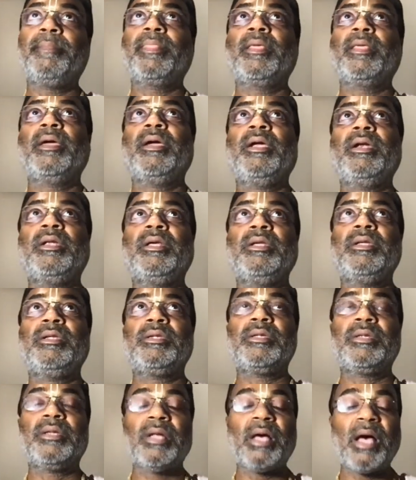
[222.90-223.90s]
it
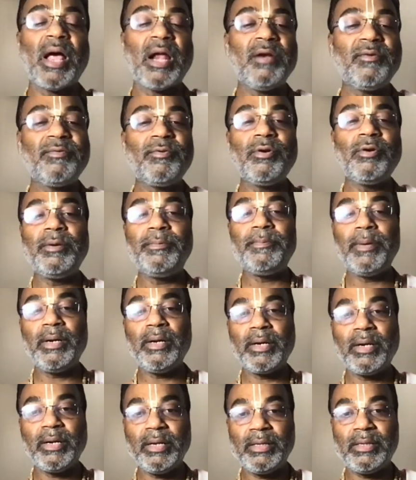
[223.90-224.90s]
is
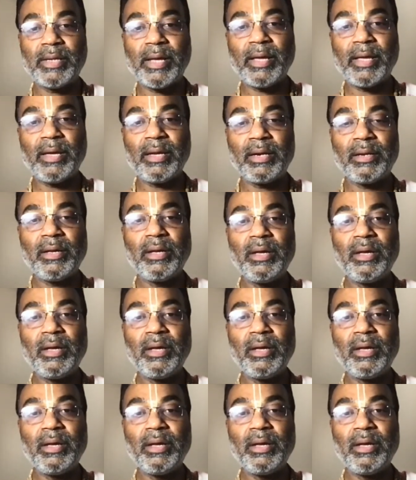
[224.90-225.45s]
unfulfilled desire